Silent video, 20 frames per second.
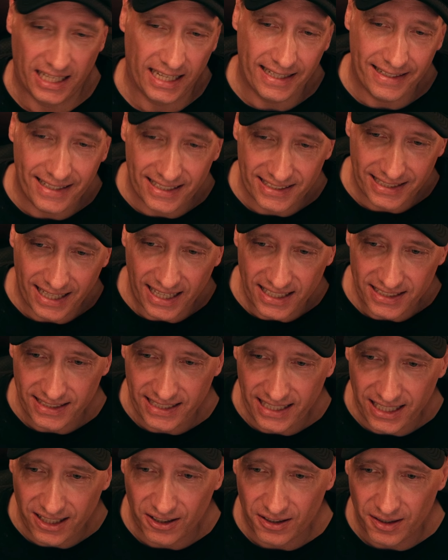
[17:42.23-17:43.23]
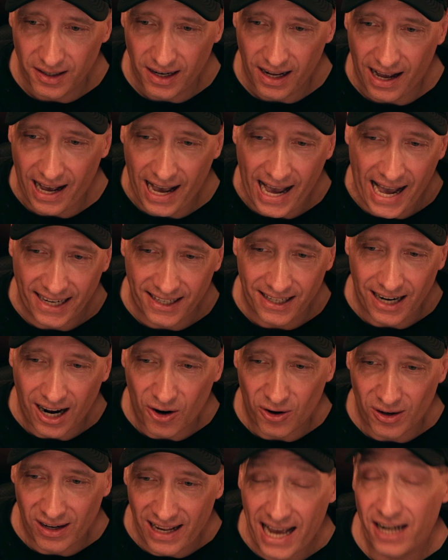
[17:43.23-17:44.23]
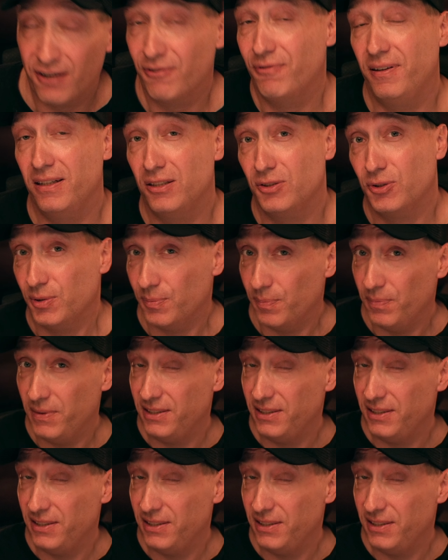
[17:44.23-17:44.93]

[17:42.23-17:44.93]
In this case here, I added our ladder filter.